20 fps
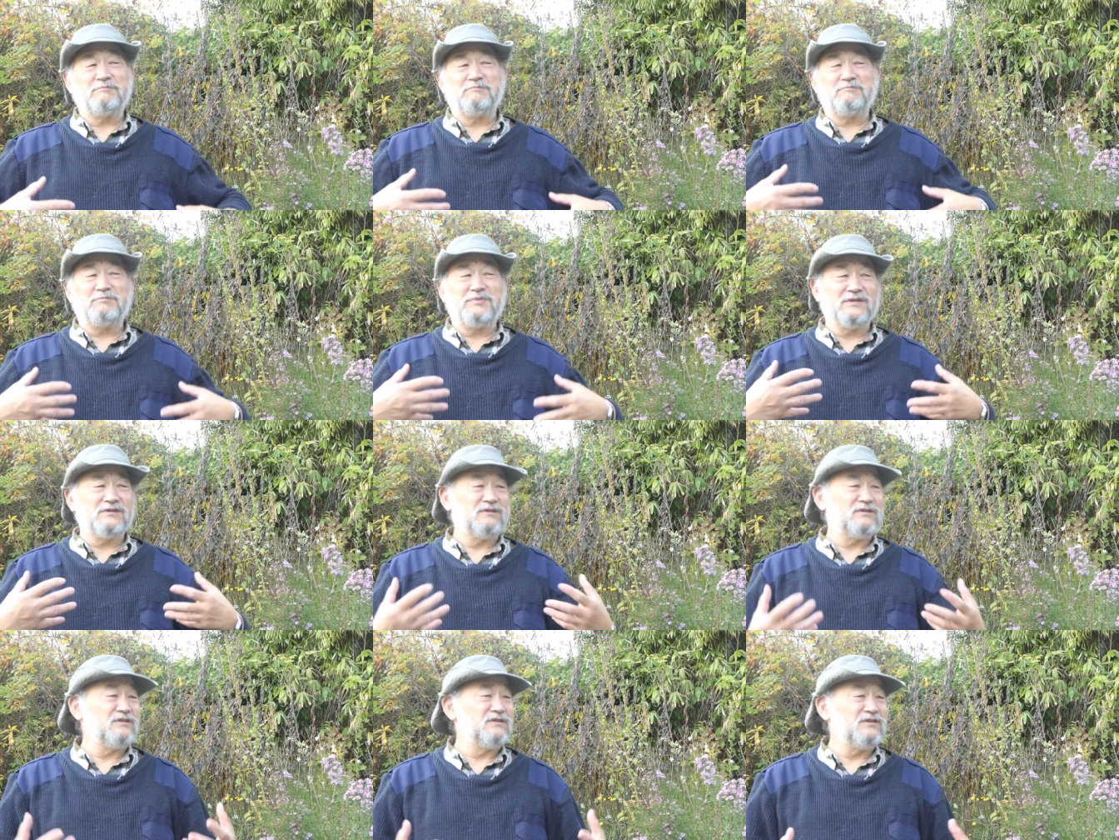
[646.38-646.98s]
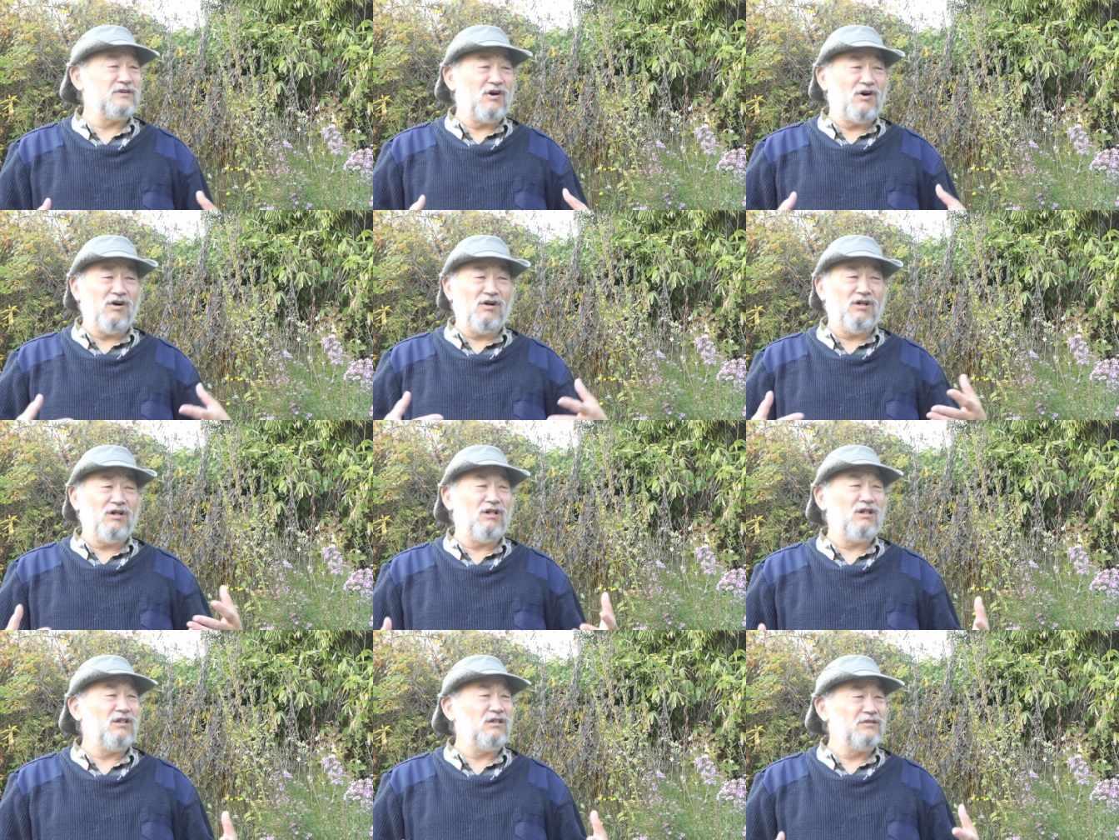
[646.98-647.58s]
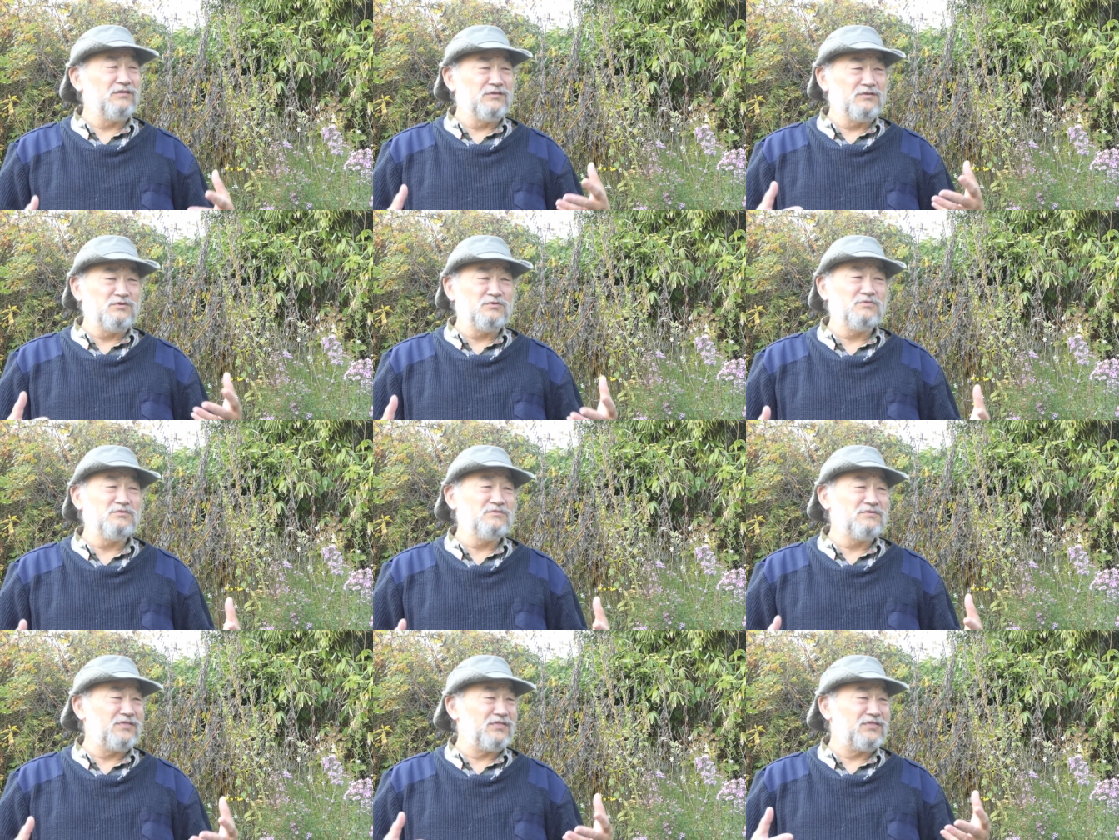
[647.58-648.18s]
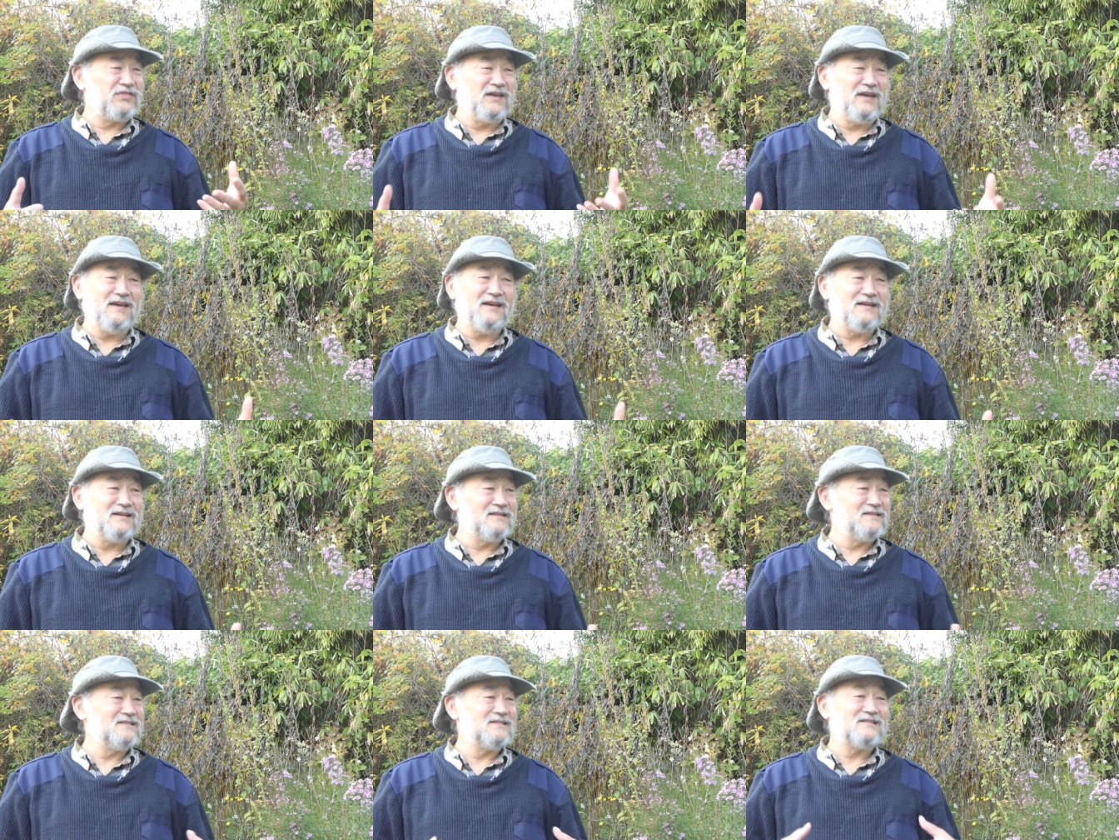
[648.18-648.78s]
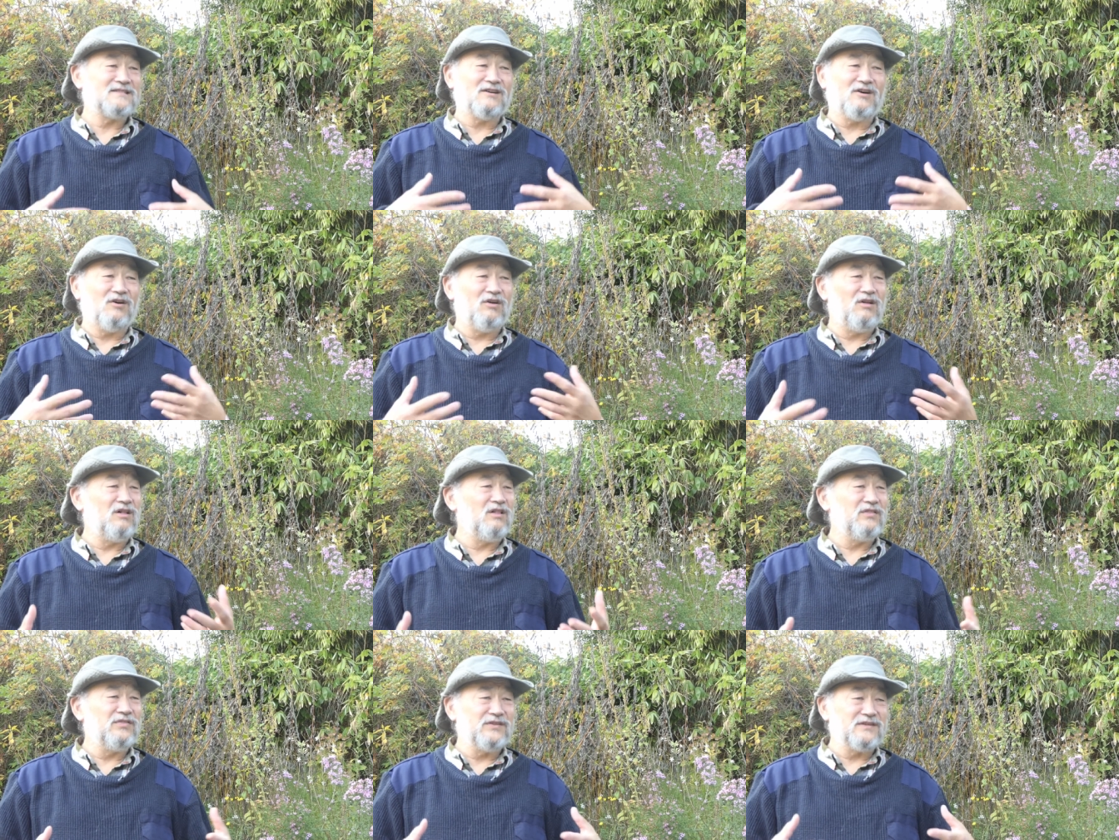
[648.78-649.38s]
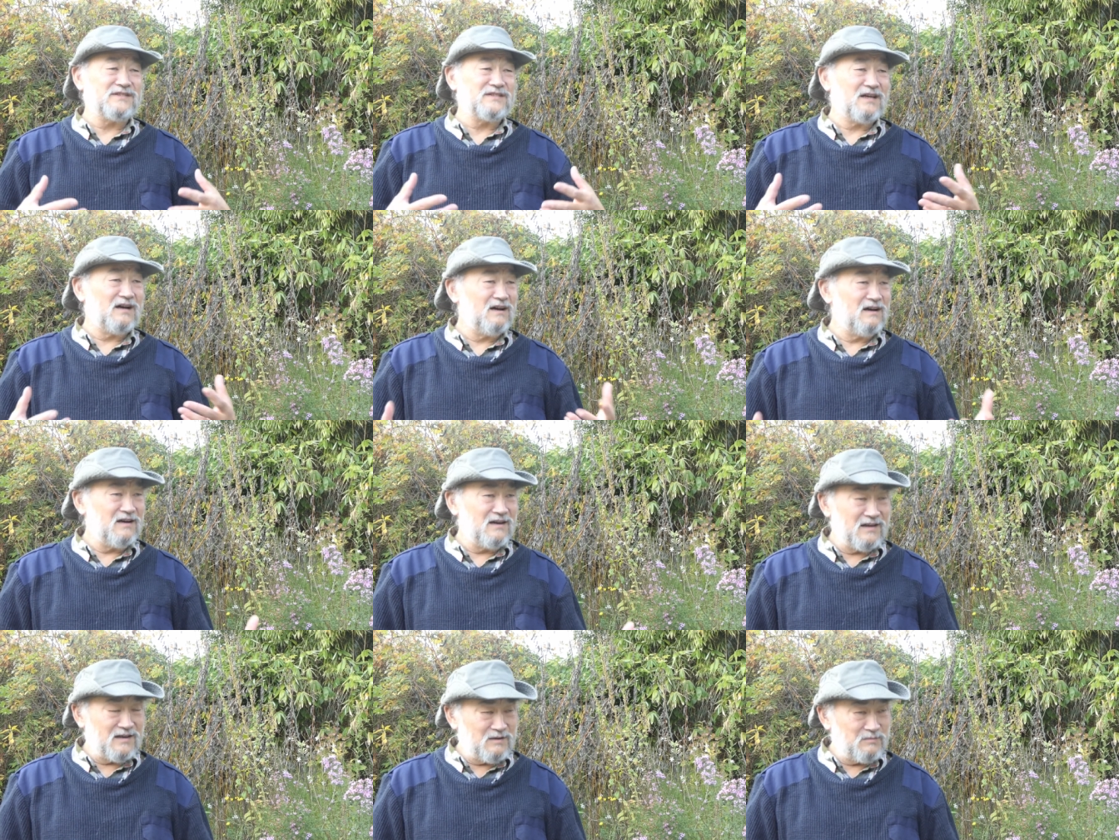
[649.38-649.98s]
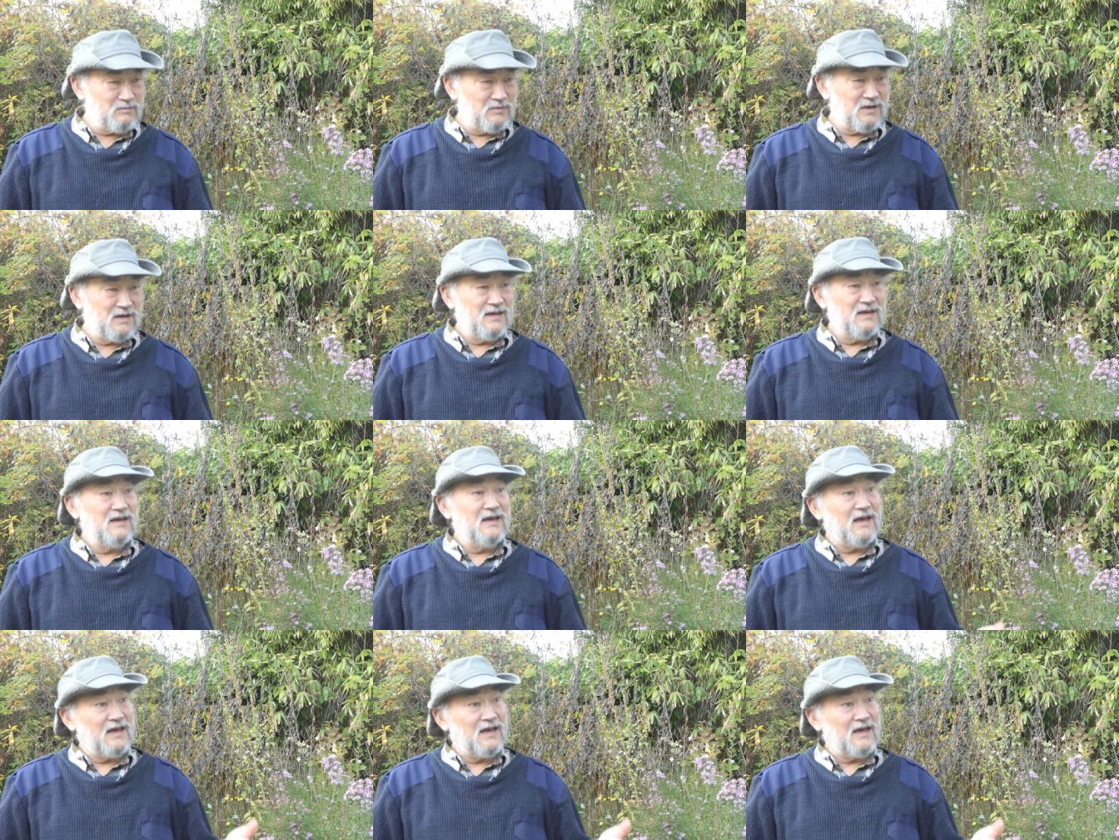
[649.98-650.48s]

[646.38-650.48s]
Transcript: build all new things all the time